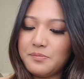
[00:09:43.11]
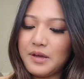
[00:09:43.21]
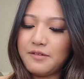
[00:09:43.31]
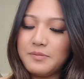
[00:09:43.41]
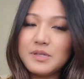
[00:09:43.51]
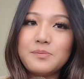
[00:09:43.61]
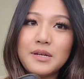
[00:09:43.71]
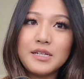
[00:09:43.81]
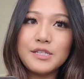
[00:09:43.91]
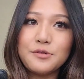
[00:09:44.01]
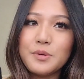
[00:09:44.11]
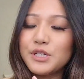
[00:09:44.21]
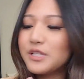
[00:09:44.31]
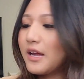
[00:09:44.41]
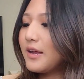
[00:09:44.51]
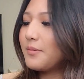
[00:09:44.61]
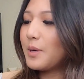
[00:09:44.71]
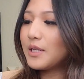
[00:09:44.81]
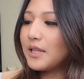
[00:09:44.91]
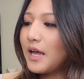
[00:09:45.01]
I've been spending too much time
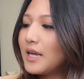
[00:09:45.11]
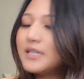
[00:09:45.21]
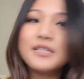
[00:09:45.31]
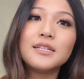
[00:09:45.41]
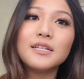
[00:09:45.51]
online